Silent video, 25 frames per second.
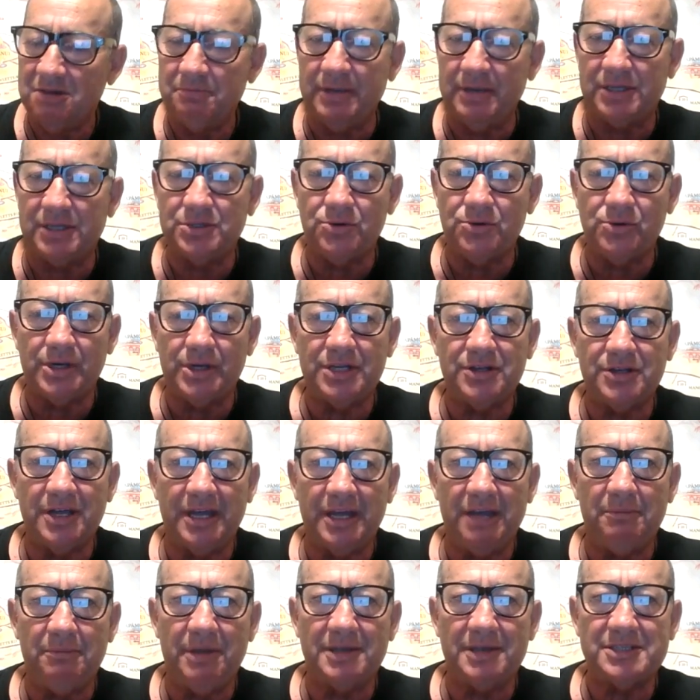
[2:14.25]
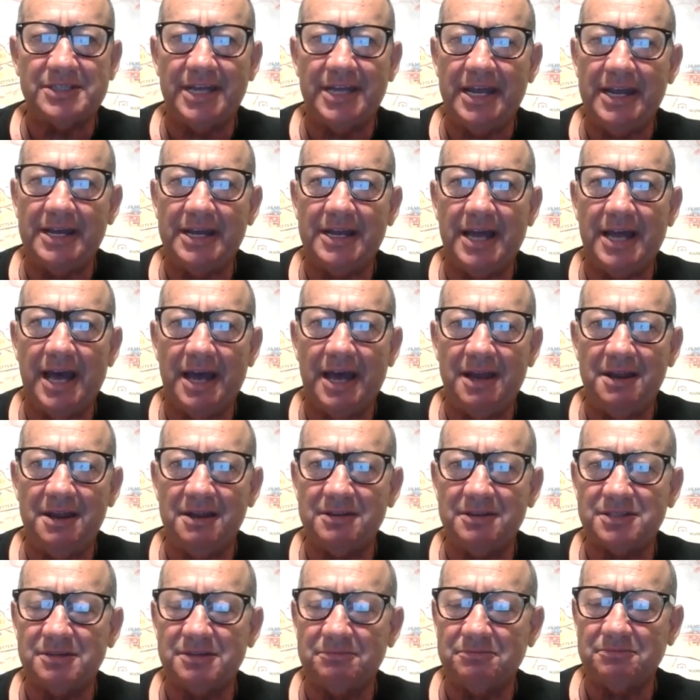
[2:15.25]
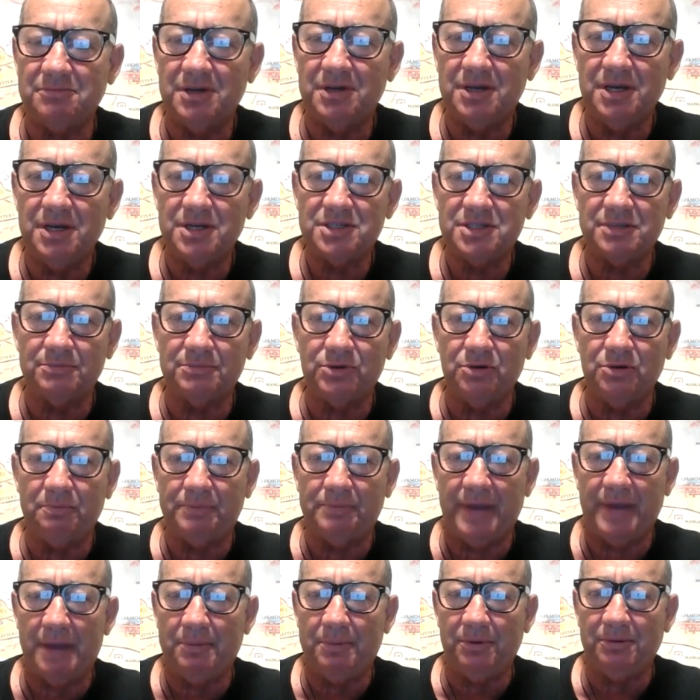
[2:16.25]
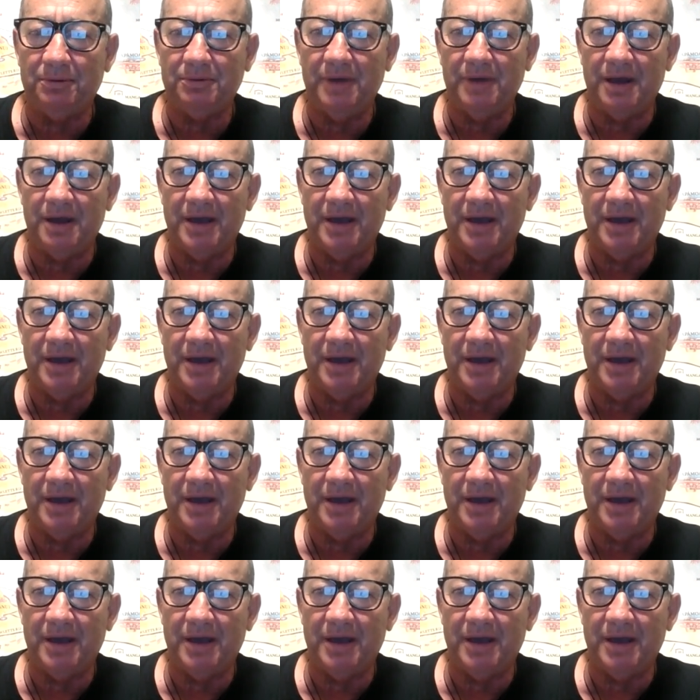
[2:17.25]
been talking to MSD and HUD and some, some good people.